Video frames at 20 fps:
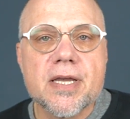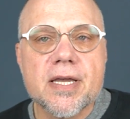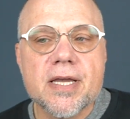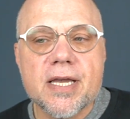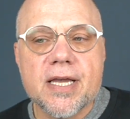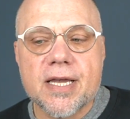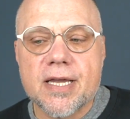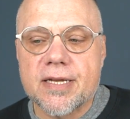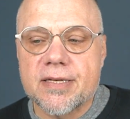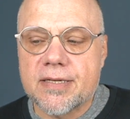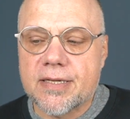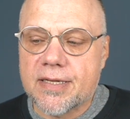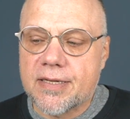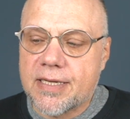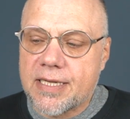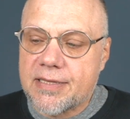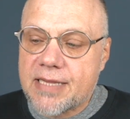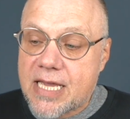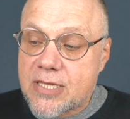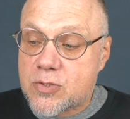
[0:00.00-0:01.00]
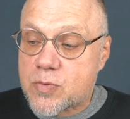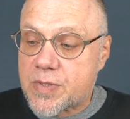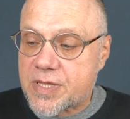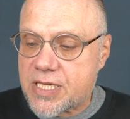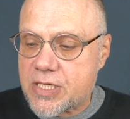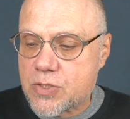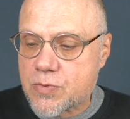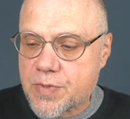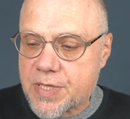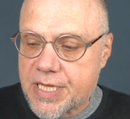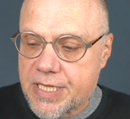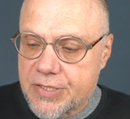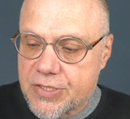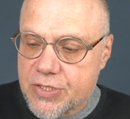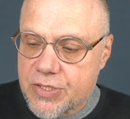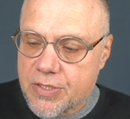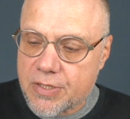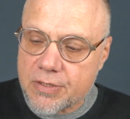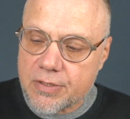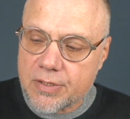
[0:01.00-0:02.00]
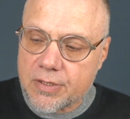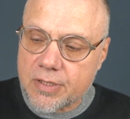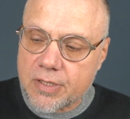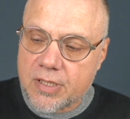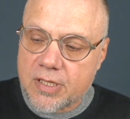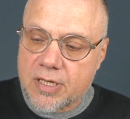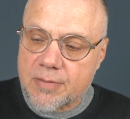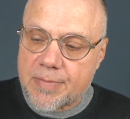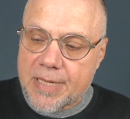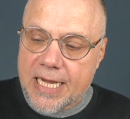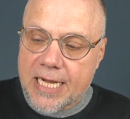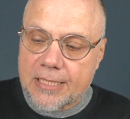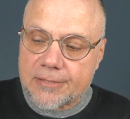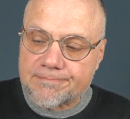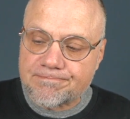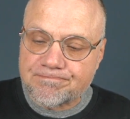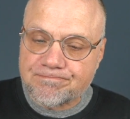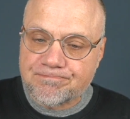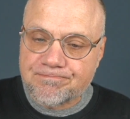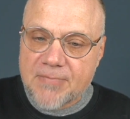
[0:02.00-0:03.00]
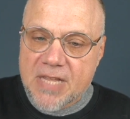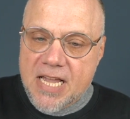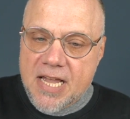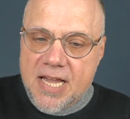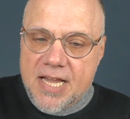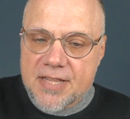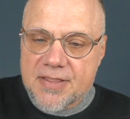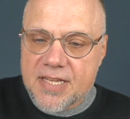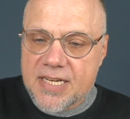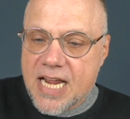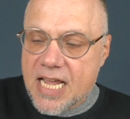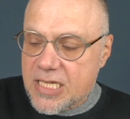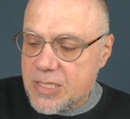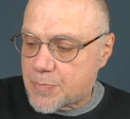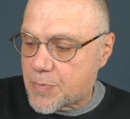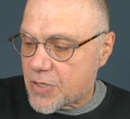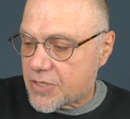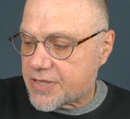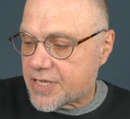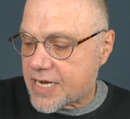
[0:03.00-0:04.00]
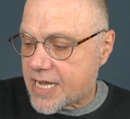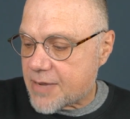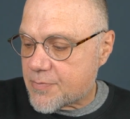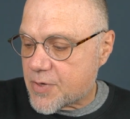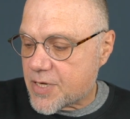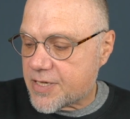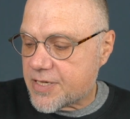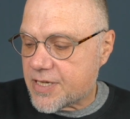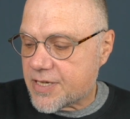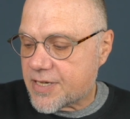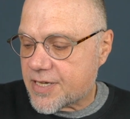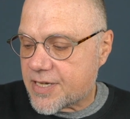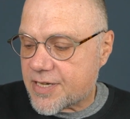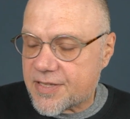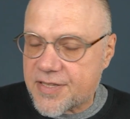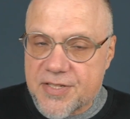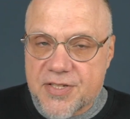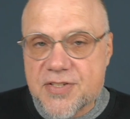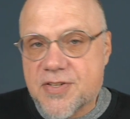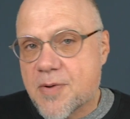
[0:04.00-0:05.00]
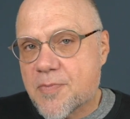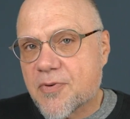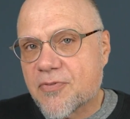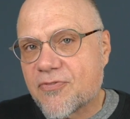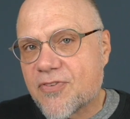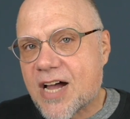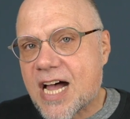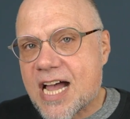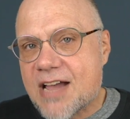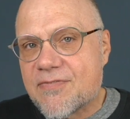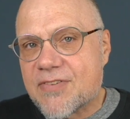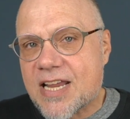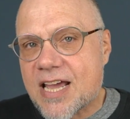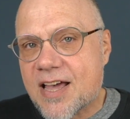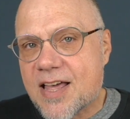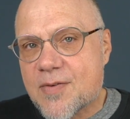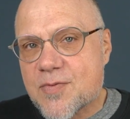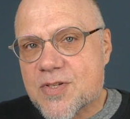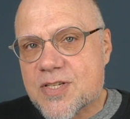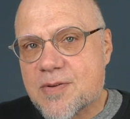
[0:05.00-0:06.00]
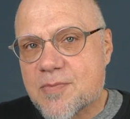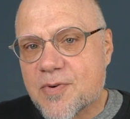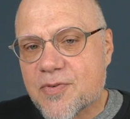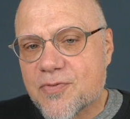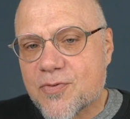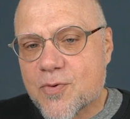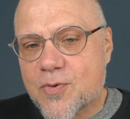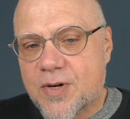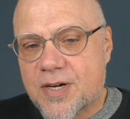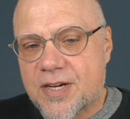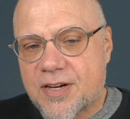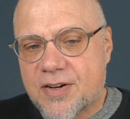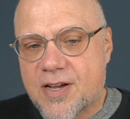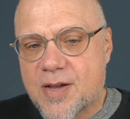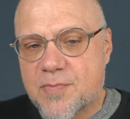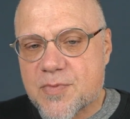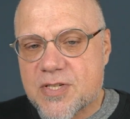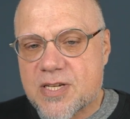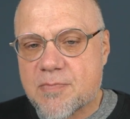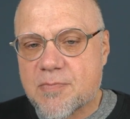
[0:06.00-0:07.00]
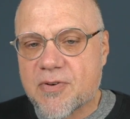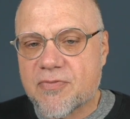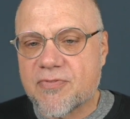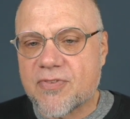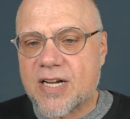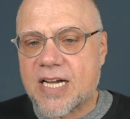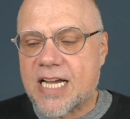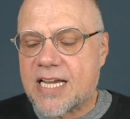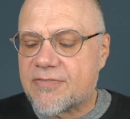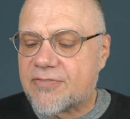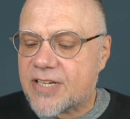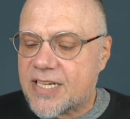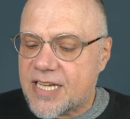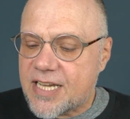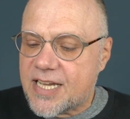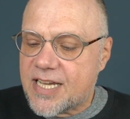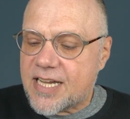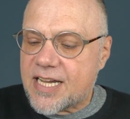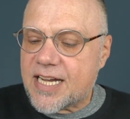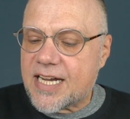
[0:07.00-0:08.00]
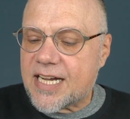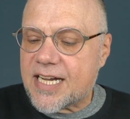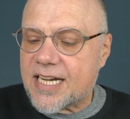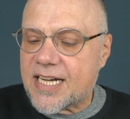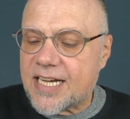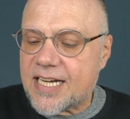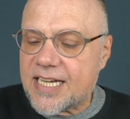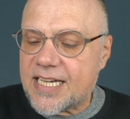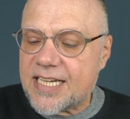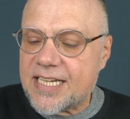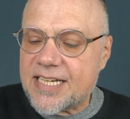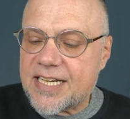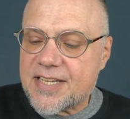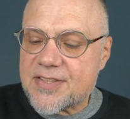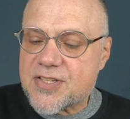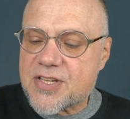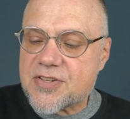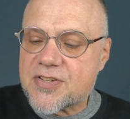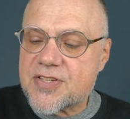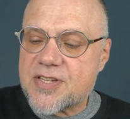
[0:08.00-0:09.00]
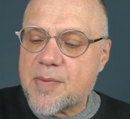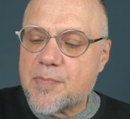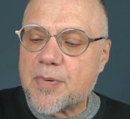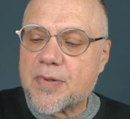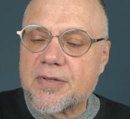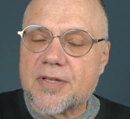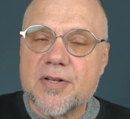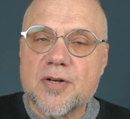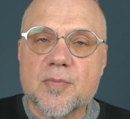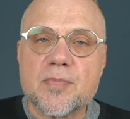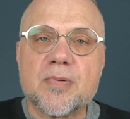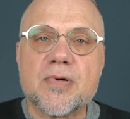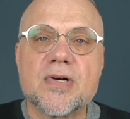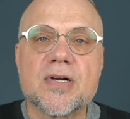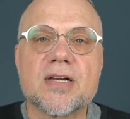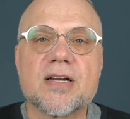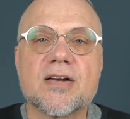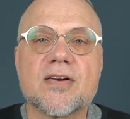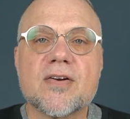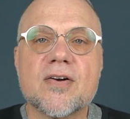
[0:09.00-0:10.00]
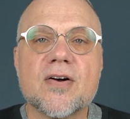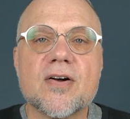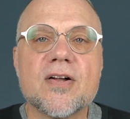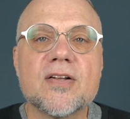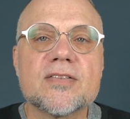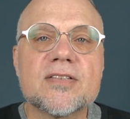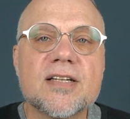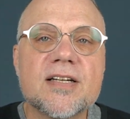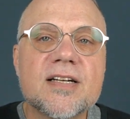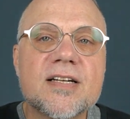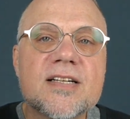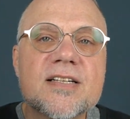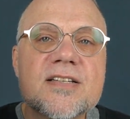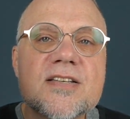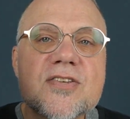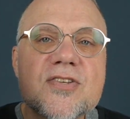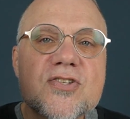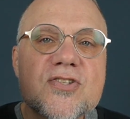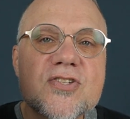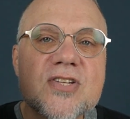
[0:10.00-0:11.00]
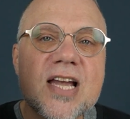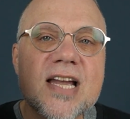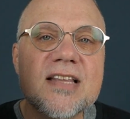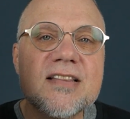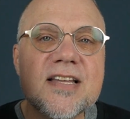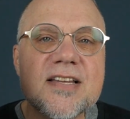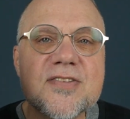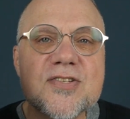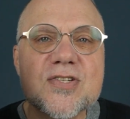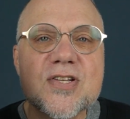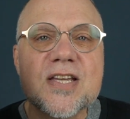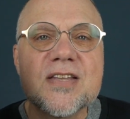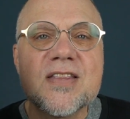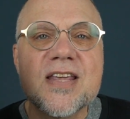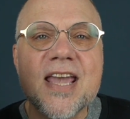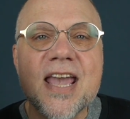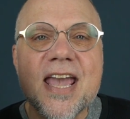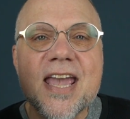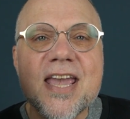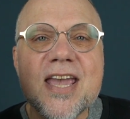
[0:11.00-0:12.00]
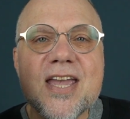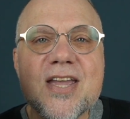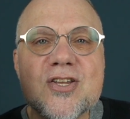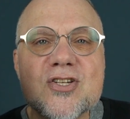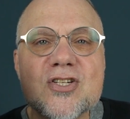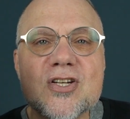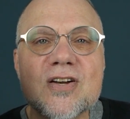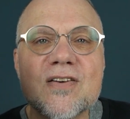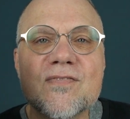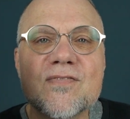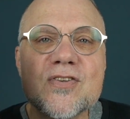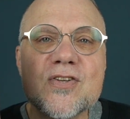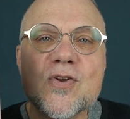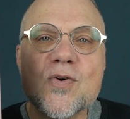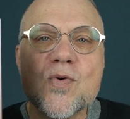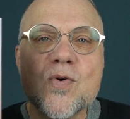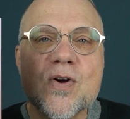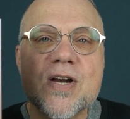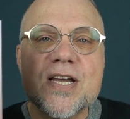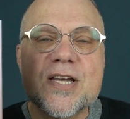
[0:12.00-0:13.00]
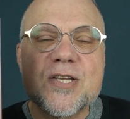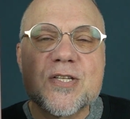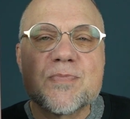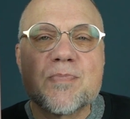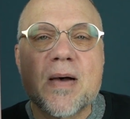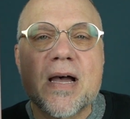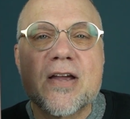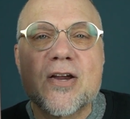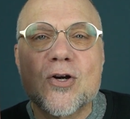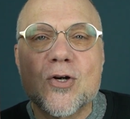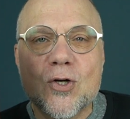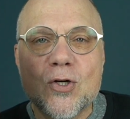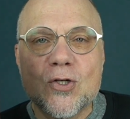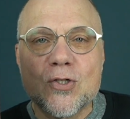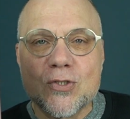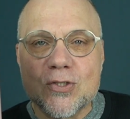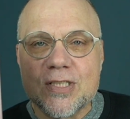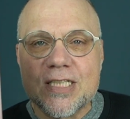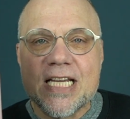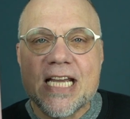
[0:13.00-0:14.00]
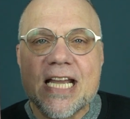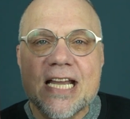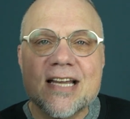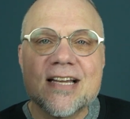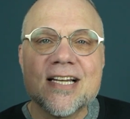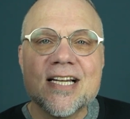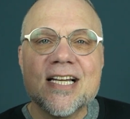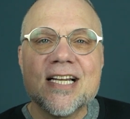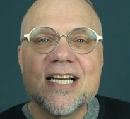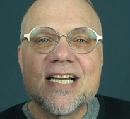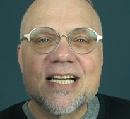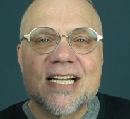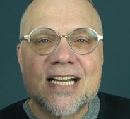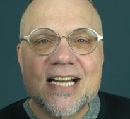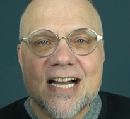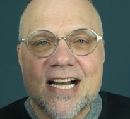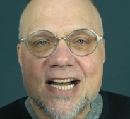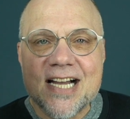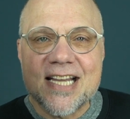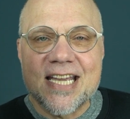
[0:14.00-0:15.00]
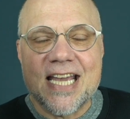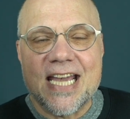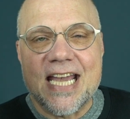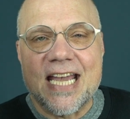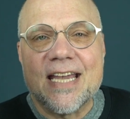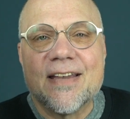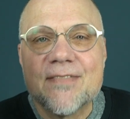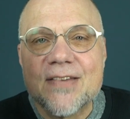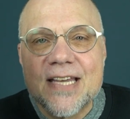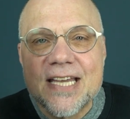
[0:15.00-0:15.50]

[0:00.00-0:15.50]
And that's what these reads are about. The next book that I would, this is number 5 now. It was number 4. Here comes number 5. And it's a simple little book called Silence in the Age of Noise by Erling Kagge.